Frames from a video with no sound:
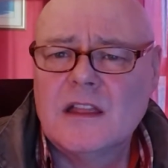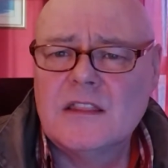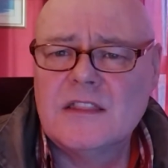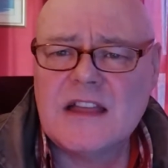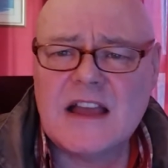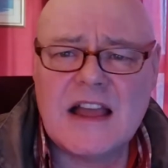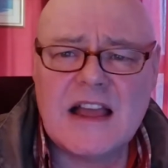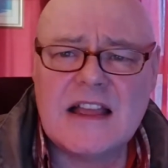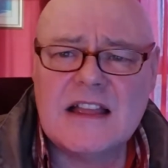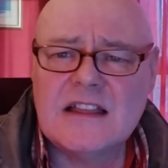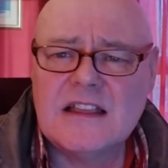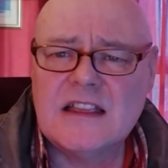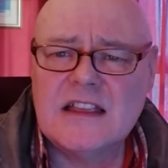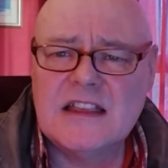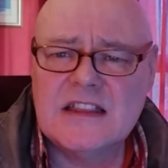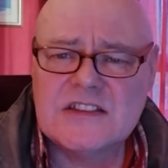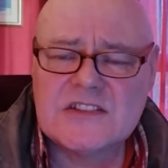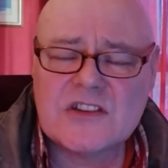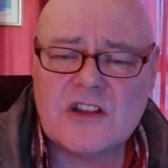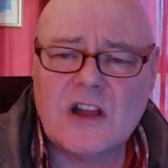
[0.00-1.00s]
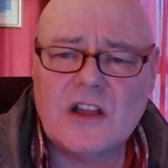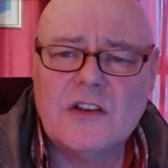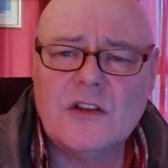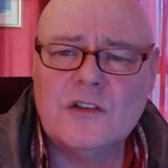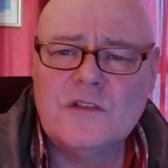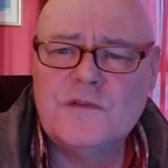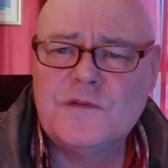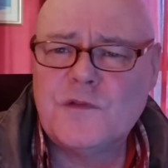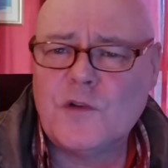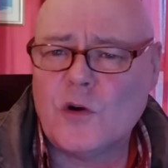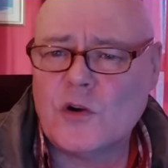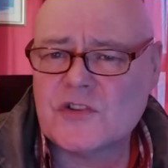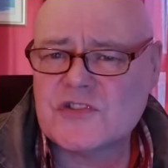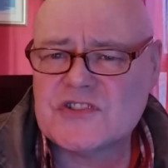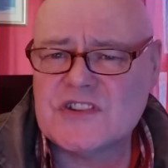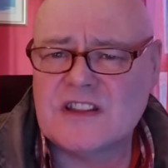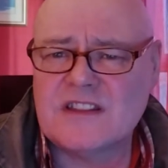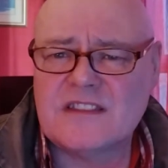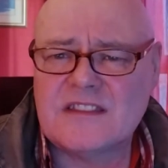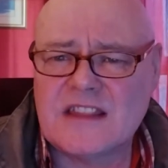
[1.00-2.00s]
That is an
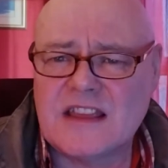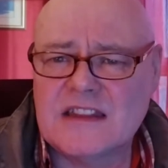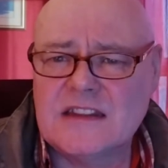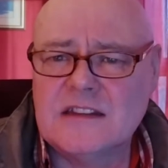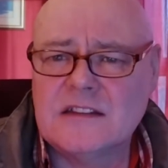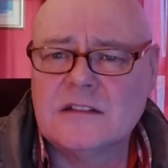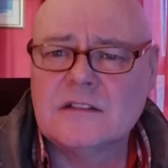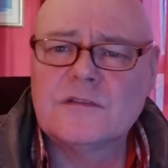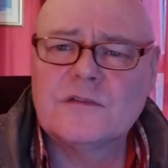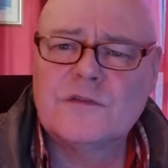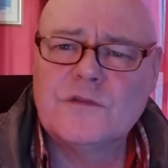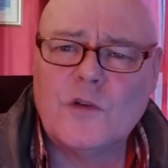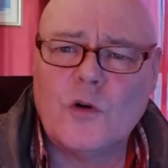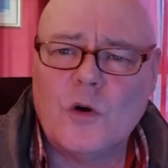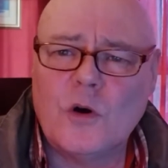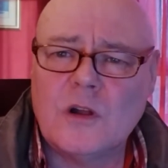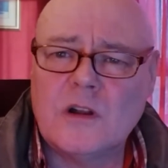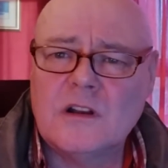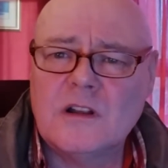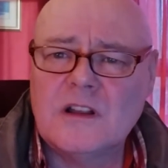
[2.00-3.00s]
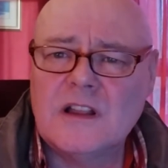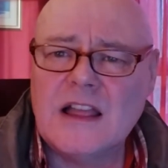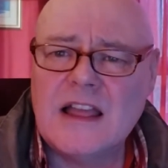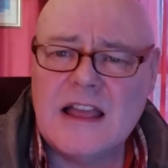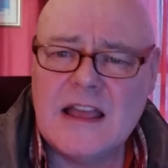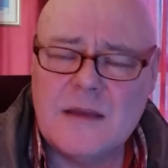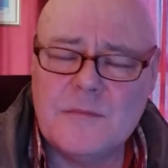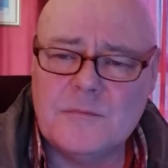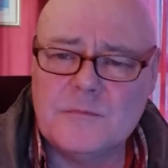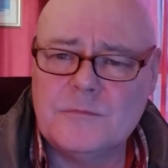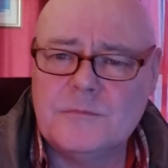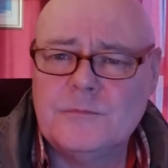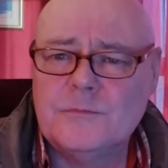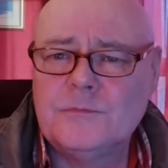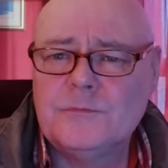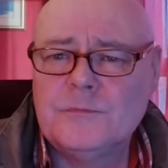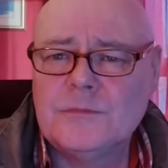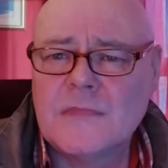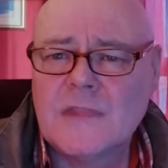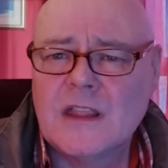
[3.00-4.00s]
unfortunate thing for him.
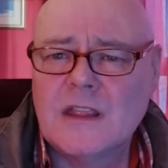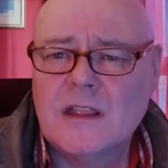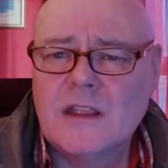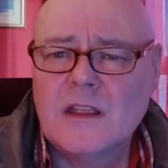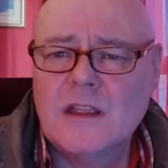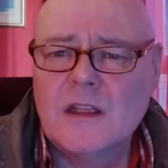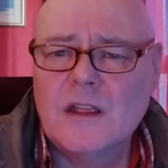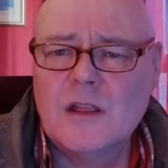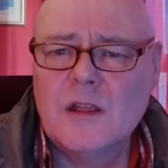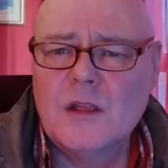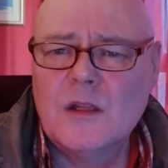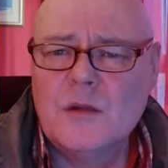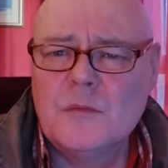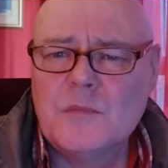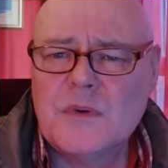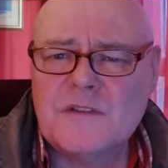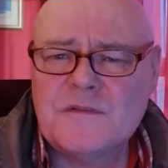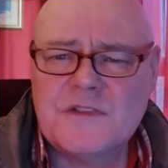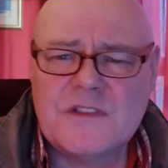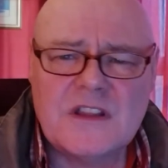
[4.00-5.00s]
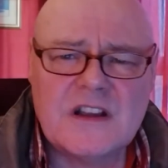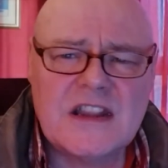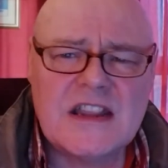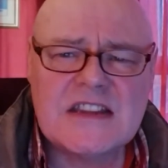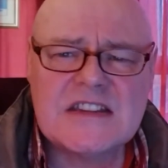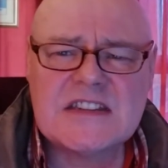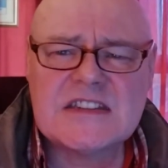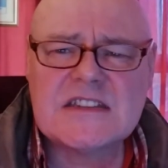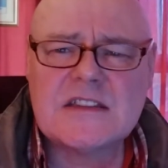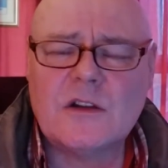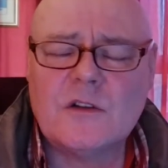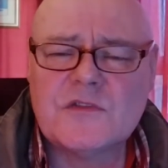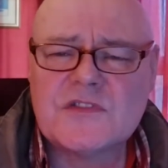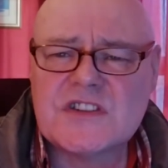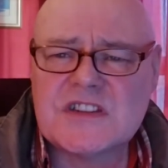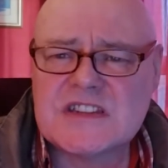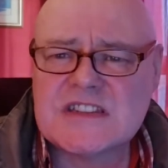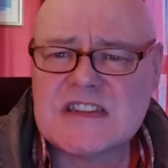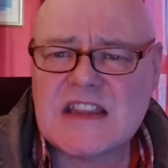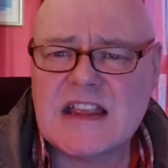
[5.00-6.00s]
But for the rest of
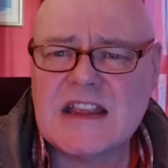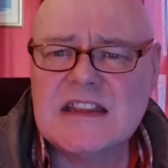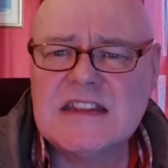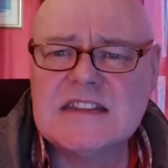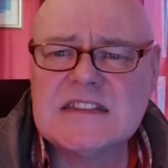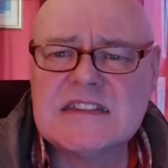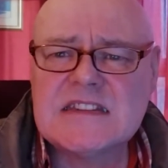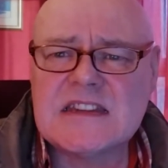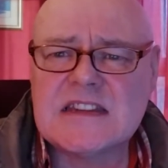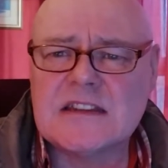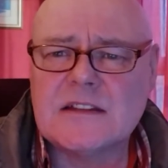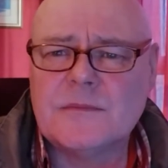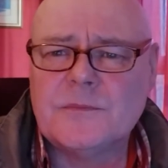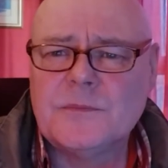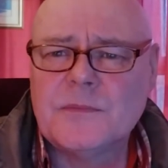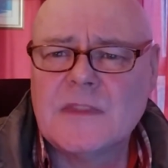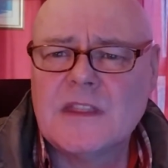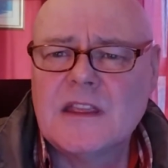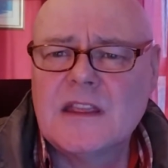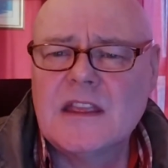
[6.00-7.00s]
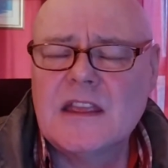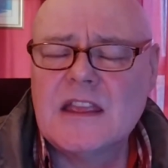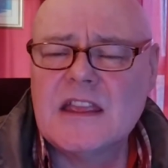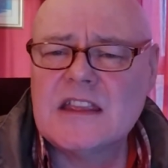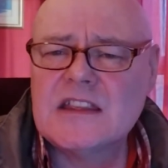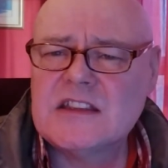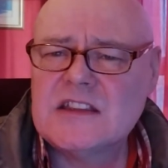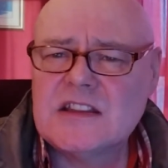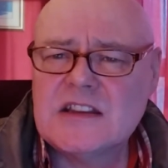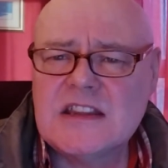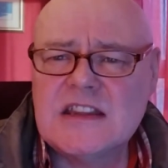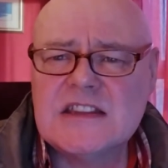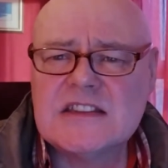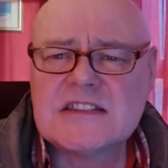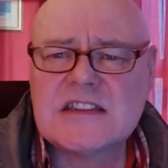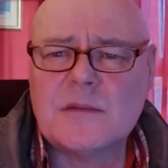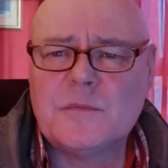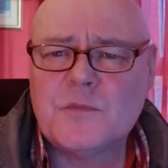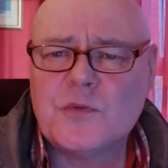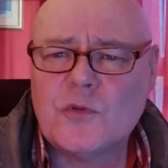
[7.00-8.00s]
society, it
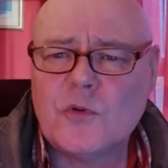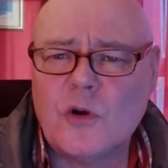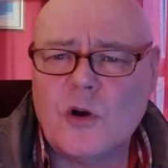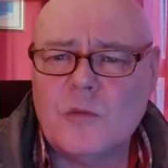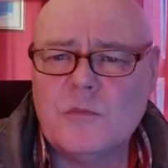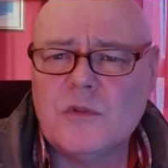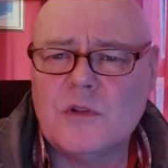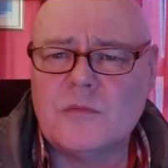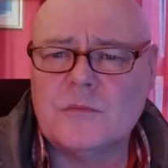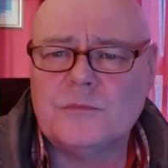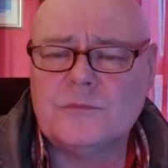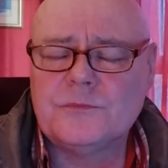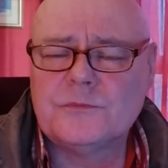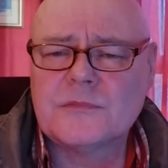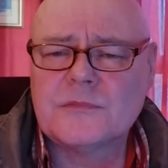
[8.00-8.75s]
creates a problem